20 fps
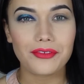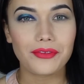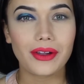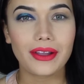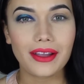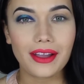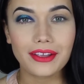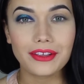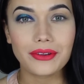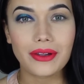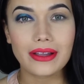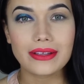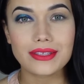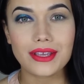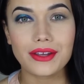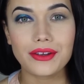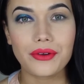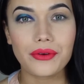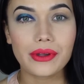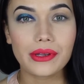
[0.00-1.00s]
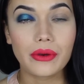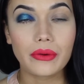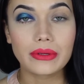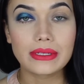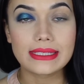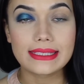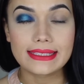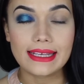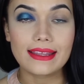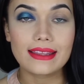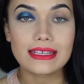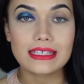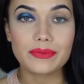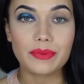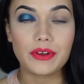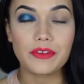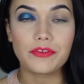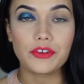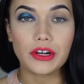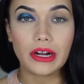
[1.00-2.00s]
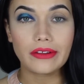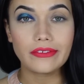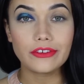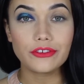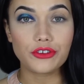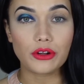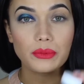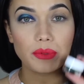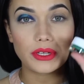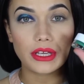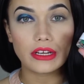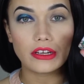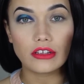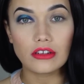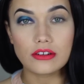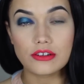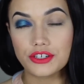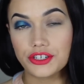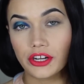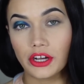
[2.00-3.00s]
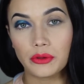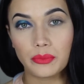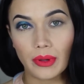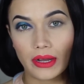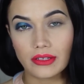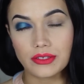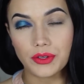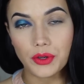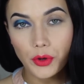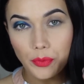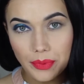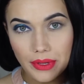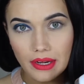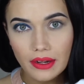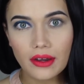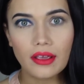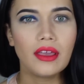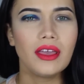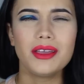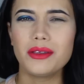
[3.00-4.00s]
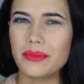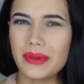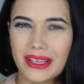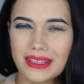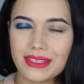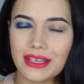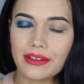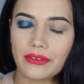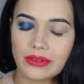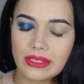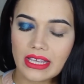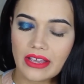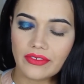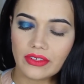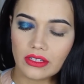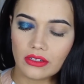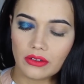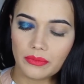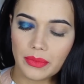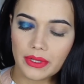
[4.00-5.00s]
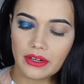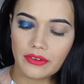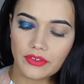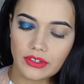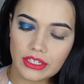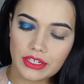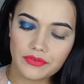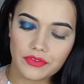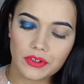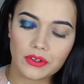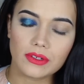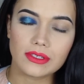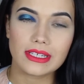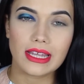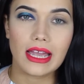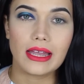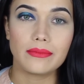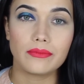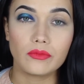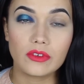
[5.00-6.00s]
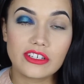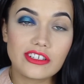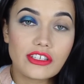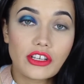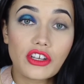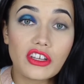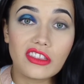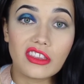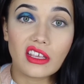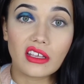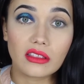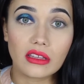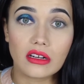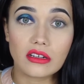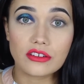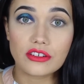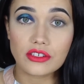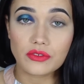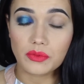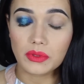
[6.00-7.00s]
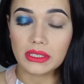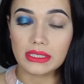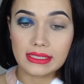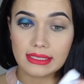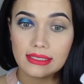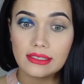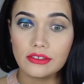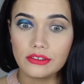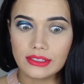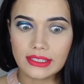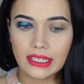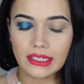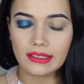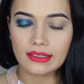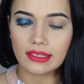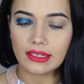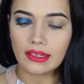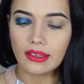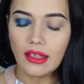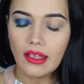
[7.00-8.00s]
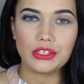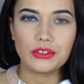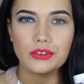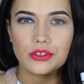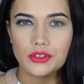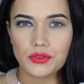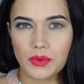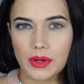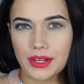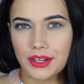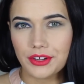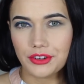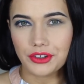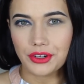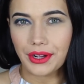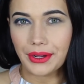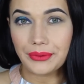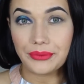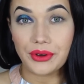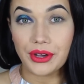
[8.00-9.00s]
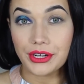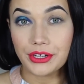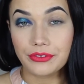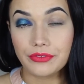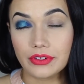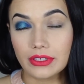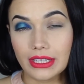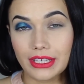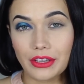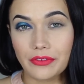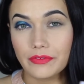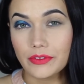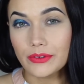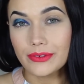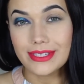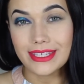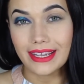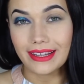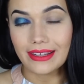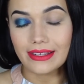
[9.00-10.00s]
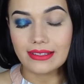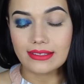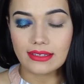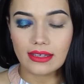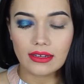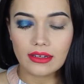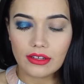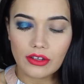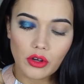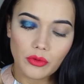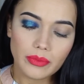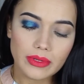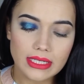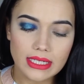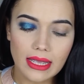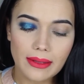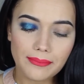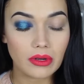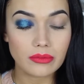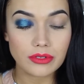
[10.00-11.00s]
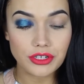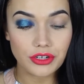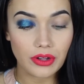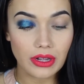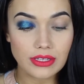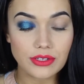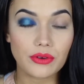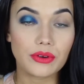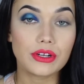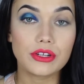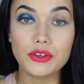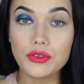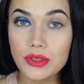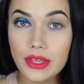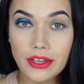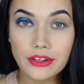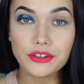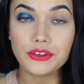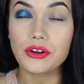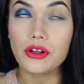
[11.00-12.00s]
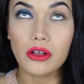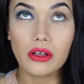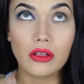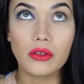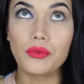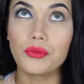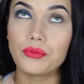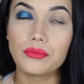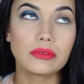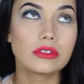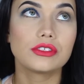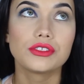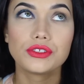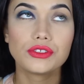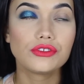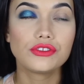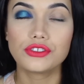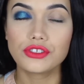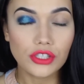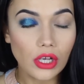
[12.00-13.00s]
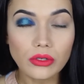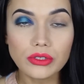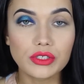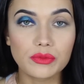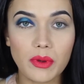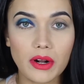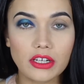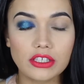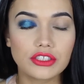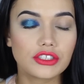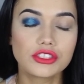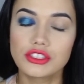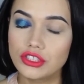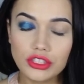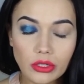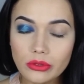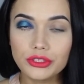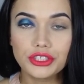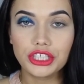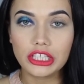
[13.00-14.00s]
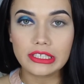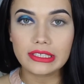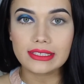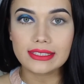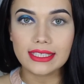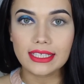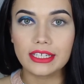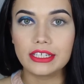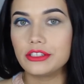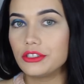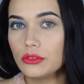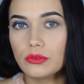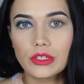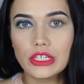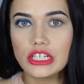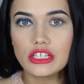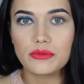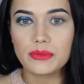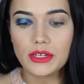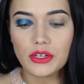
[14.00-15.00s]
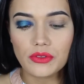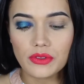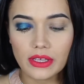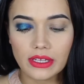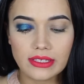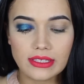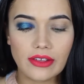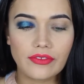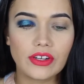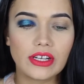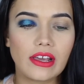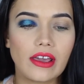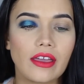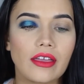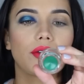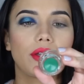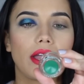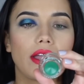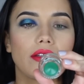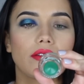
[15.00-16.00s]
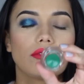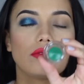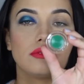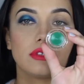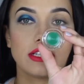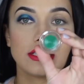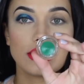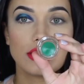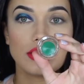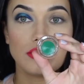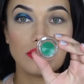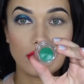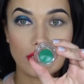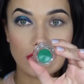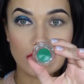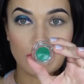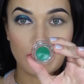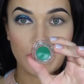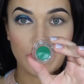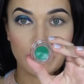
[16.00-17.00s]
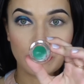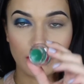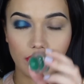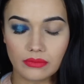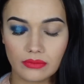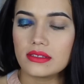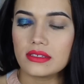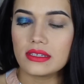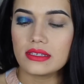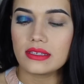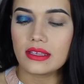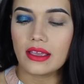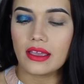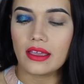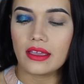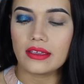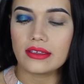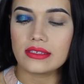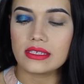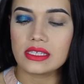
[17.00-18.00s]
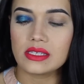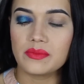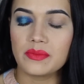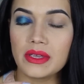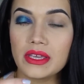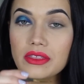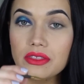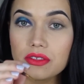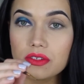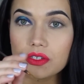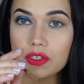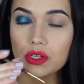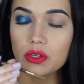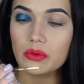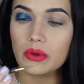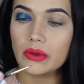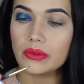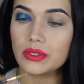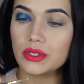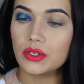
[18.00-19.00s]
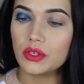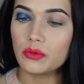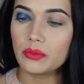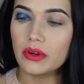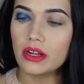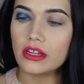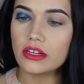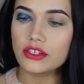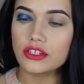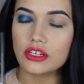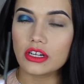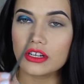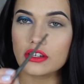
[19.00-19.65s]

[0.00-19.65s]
FYI, you guys, I know I always say this, but if you're having trouble getting your gel pots open, because I always have a little bit of a difficult time, which is a good thing, they're just really sealed tightly, you just run it under hot water for like a few seconds and it opens up. But I'm sure you guys already knew that. You're all so smart, so geniusy. You teach me new things every day. Okay, let's do Teaspoon. This is a Smith 202 brush.